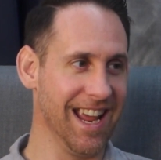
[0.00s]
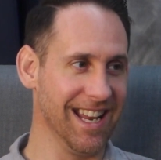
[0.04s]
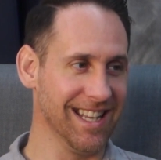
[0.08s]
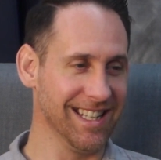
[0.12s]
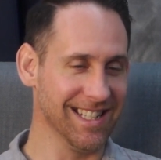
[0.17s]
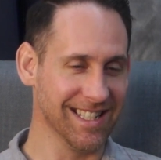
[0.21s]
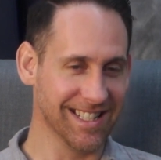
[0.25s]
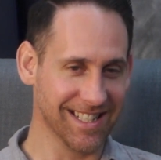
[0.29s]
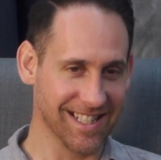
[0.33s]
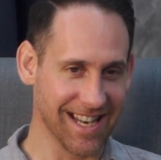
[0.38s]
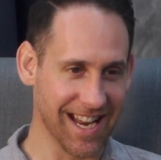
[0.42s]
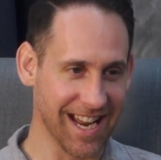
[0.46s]

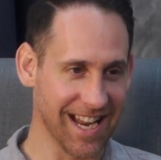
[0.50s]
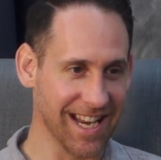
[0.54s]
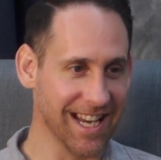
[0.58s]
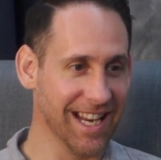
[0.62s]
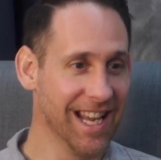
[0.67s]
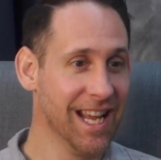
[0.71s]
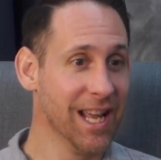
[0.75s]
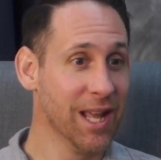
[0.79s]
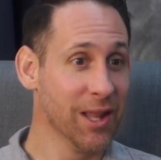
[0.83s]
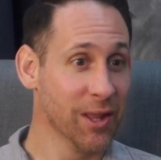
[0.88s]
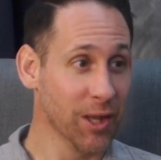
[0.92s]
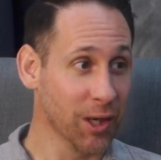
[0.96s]
and
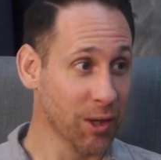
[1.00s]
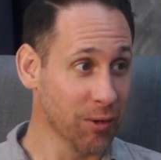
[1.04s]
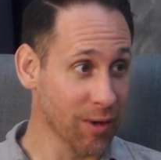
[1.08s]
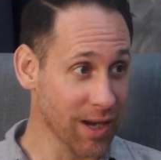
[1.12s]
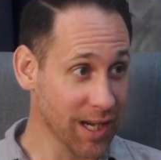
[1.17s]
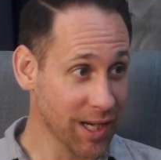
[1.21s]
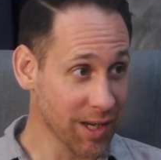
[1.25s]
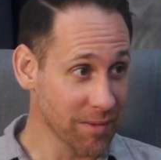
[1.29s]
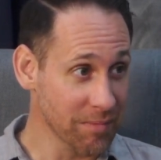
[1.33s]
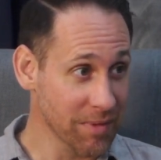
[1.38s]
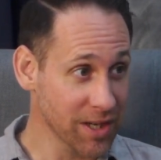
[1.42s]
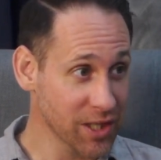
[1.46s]
say the
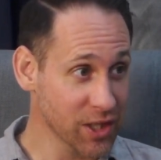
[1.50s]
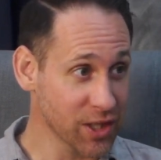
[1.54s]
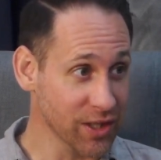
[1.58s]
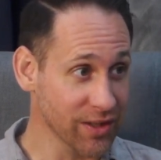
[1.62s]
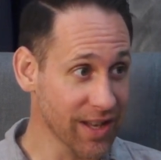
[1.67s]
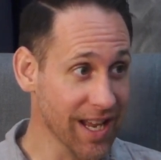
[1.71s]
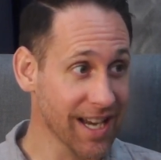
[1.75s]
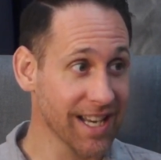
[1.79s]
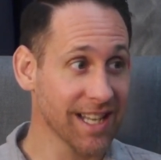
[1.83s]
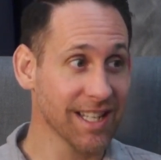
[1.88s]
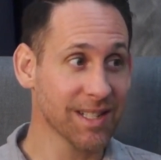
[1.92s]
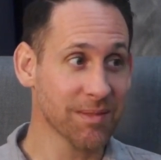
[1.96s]
Great
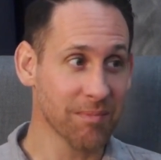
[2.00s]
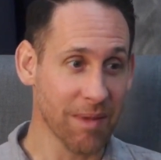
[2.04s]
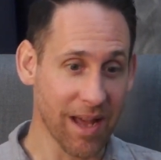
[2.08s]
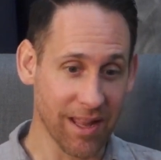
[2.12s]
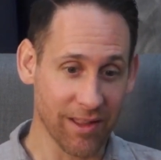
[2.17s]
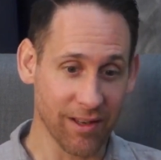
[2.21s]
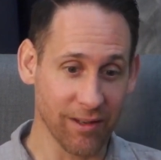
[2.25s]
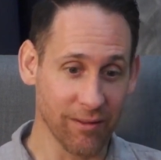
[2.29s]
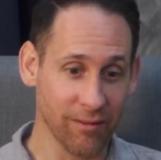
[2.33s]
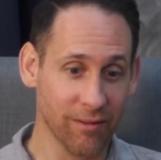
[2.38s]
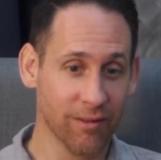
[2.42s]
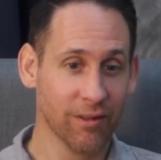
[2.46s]
Commission, that is
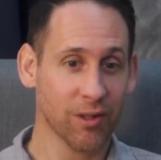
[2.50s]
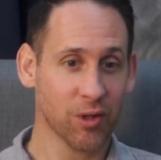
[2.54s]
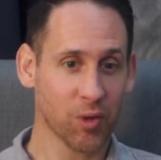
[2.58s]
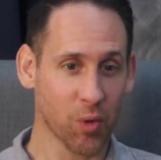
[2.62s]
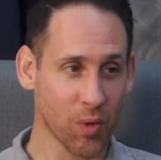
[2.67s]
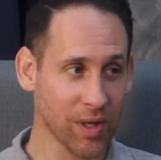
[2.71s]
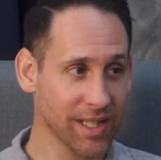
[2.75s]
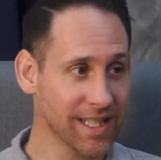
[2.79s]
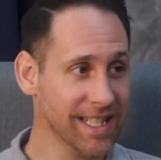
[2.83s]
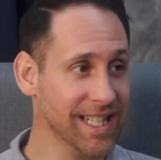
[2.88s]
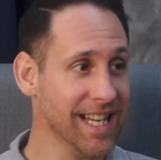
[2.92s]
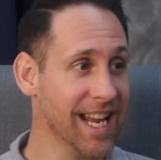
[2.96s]
Matthew
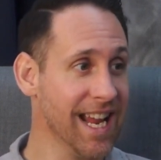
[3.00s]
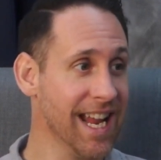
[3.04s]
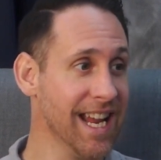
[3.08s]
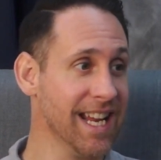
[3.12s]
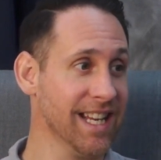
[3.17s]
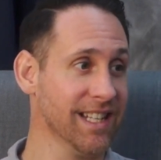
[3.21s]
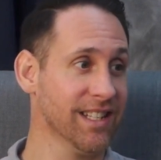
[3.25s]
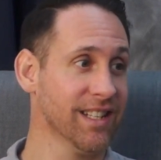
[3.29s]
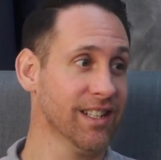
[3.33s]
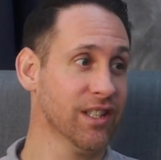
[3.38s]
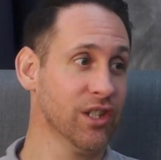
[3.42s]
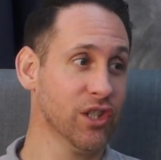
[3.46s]

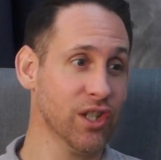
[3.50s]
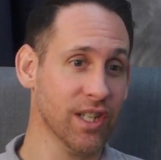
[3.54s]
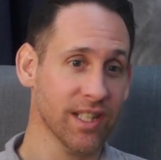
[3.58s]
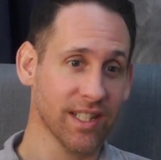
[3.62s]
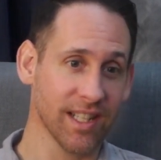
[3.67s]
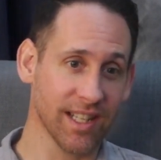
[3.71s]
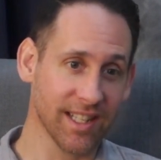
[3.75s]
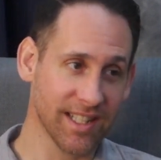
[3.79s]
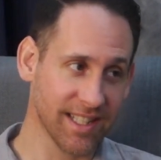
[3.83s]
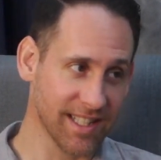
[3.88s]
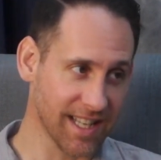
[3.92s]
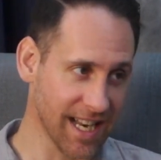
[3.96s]
28,
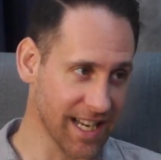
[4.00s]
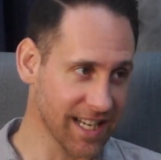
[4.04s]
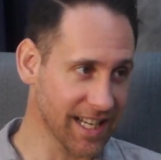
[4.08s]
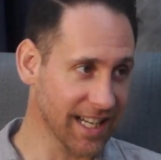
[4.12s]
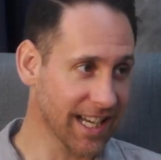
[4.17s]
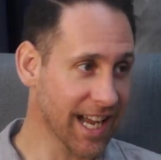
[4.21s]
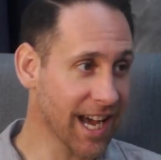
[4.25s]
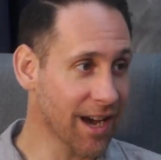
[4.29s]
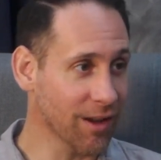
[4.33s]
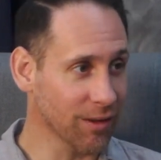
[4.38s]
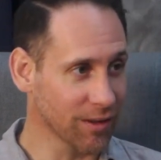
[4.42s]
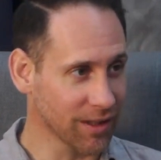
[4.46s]
Jesus
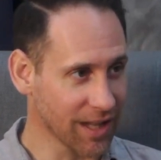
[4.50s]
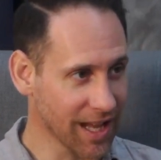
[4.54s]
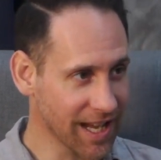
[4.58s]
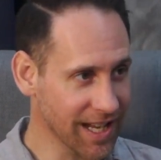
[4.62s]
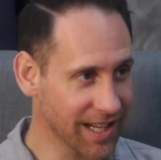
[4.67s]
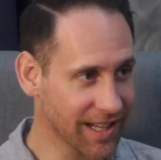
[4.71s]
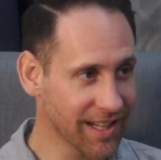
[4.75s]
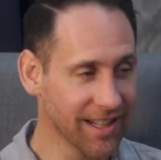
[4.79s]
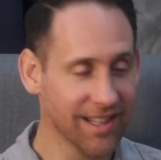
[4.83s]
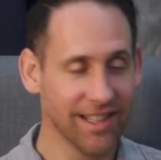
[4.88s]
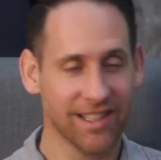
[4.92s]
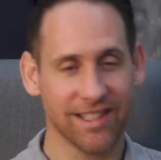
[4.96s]
sending out,
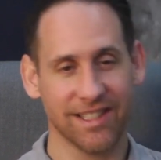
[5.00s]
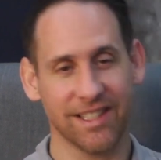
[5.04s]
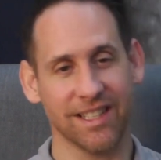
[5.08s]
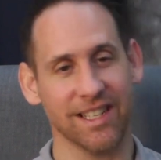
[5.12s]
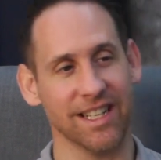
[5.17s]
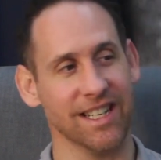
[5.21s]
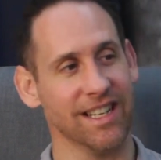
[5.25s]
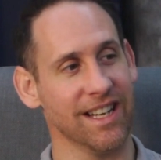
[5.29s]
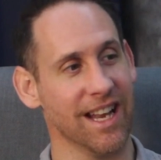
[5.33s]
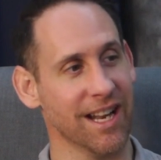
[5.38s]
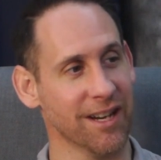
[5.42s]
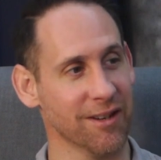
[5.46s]
like
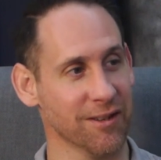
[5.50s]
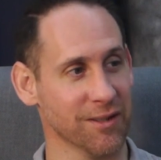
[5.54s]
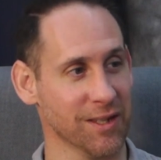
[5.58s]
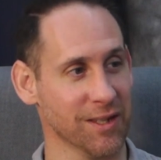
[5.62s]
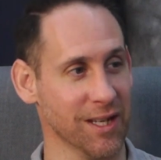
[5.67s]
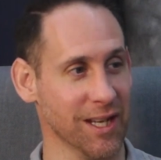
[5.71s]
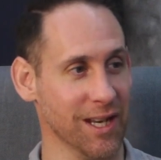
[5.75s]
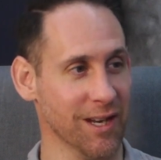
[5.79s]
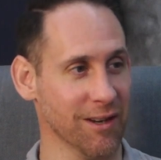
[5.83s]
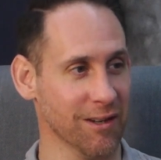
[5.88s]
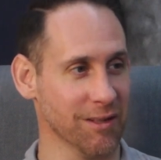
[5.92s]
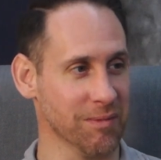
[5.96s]
C.
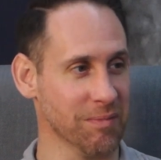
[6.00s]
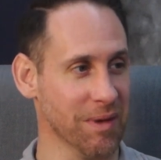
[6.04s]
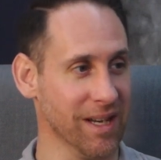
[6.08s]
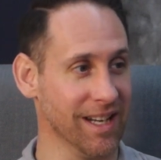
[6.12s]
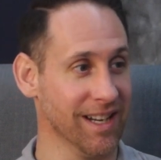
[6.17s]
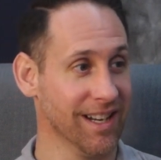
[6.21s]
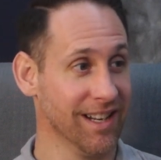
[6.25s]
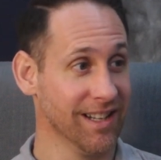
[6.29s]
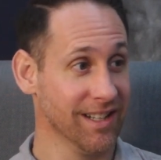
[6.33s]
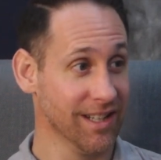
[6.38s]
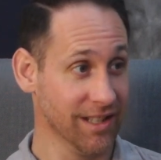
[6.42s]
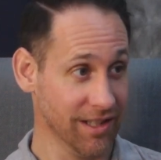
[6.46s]
Anderson here has
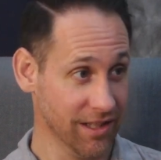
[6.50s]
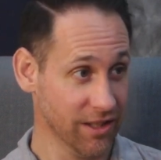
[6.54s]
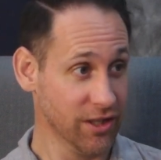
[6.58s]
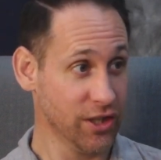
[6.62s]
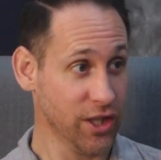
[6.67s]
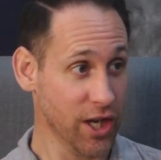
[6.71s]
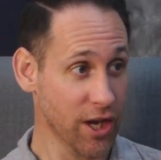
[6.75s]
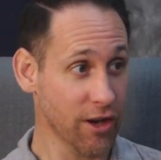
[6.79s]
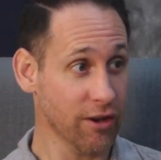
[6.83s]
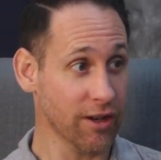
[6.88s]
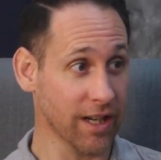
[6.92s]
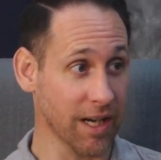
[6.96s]
been
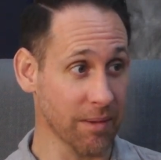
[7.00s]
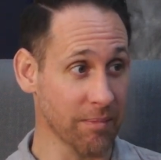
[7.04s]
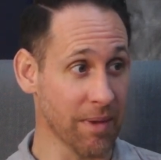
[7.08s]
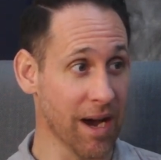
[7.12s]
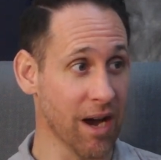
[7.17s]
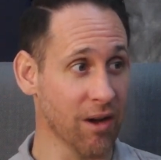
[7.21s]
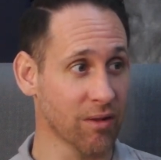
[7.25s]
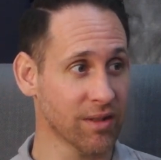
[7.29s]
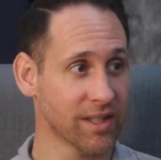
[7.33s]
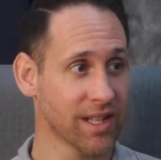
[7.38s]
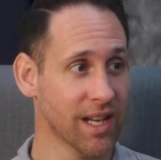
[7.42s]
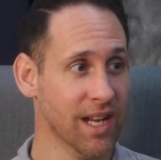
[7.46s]
sharing
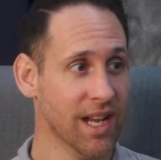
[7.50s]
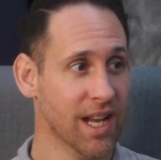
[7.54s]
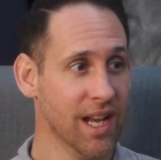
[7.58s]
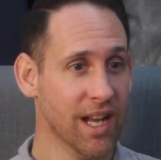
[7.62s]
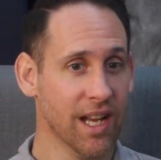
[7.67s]
about,